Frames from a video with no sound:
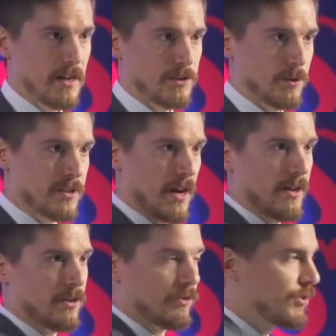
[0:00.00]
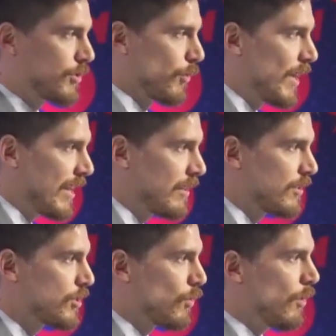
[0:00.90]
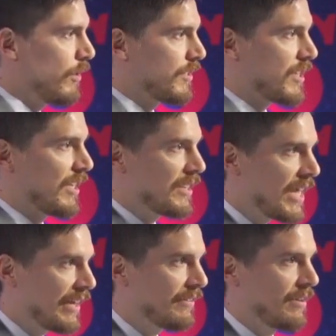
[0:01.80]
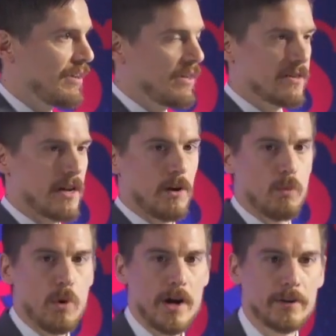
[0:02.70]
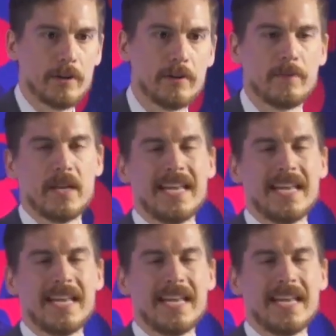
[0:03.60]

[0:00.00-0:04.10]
so it's got, the right kind of soil, it's got light, it's got water.